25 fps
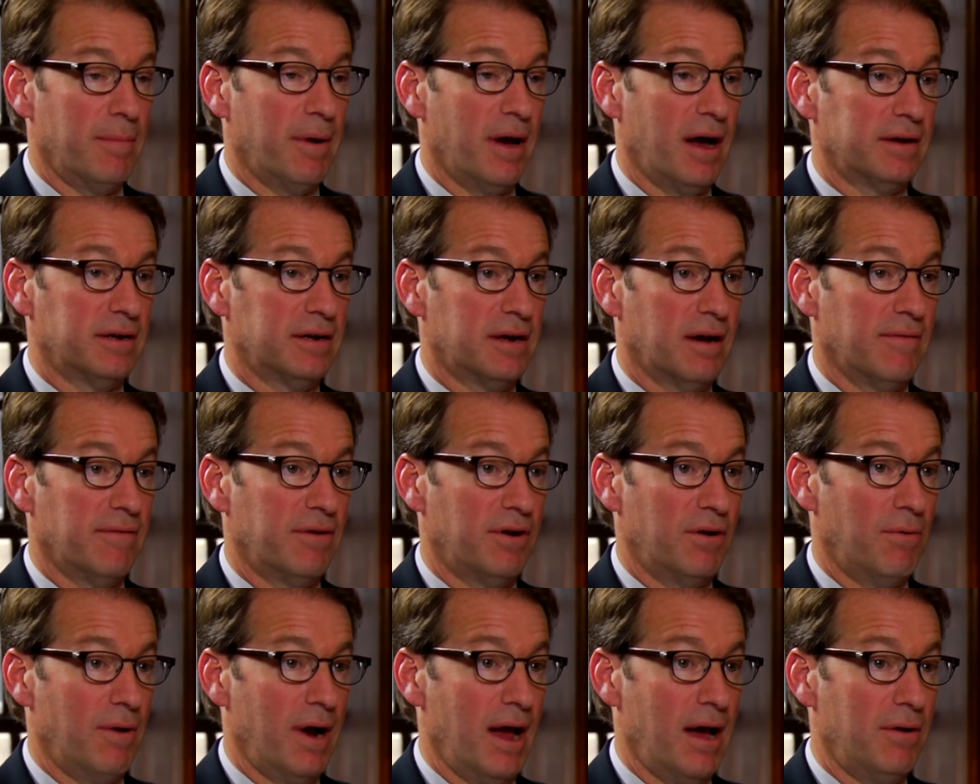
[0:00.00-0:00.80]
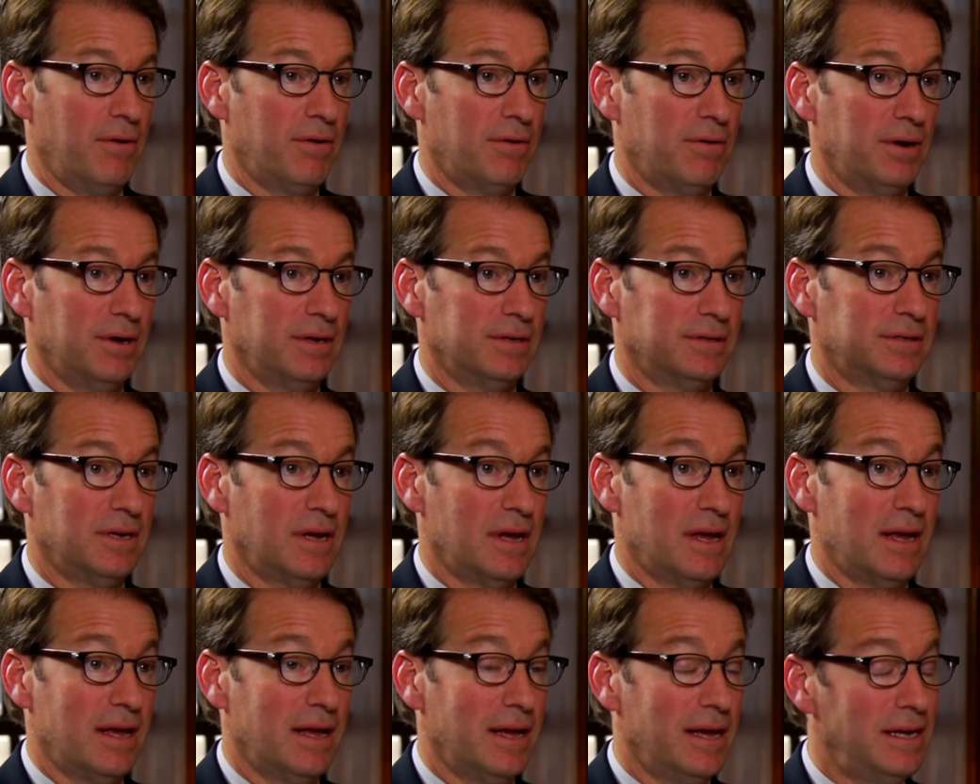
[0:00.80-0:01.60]
about Governor Rauner is
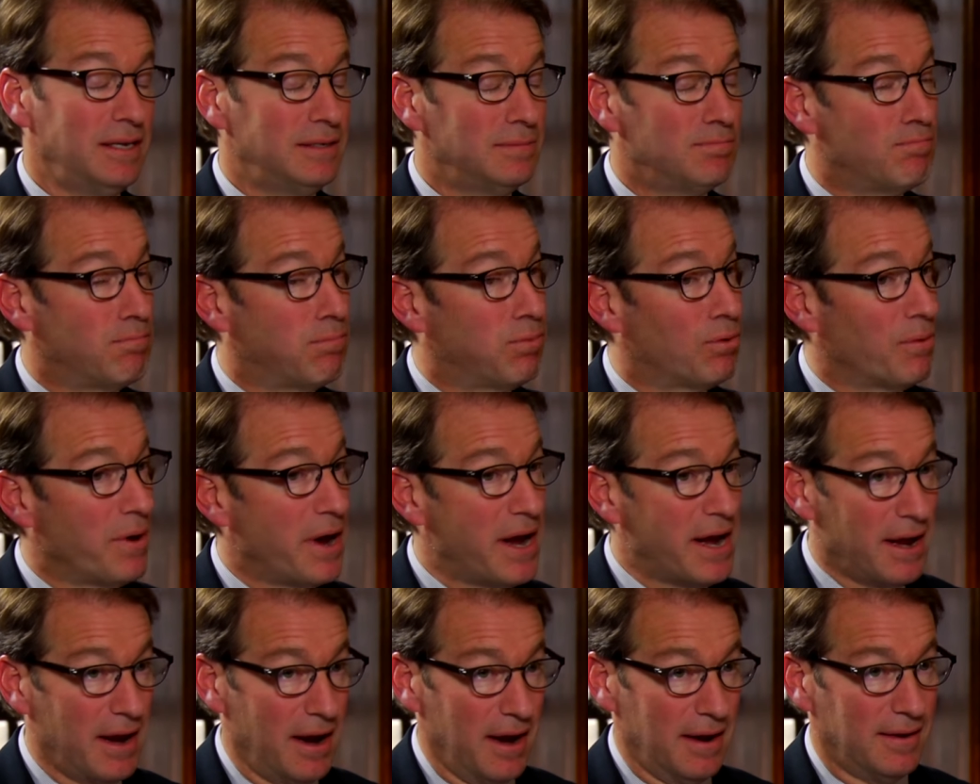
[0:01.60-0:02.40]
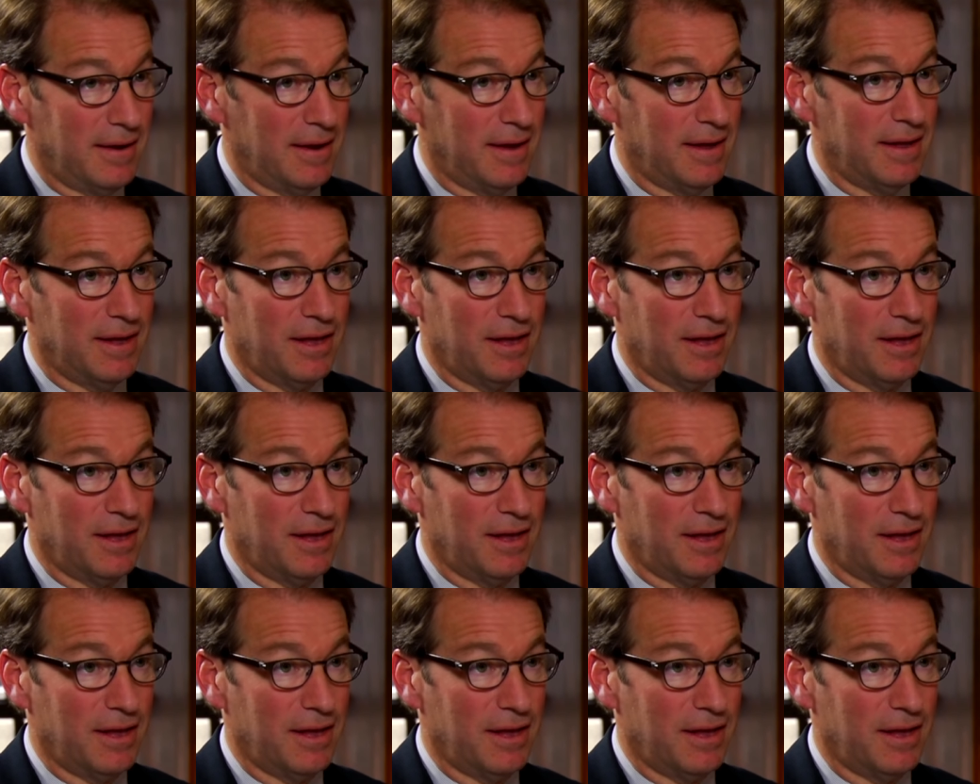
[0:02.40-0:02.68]
he's bringing it.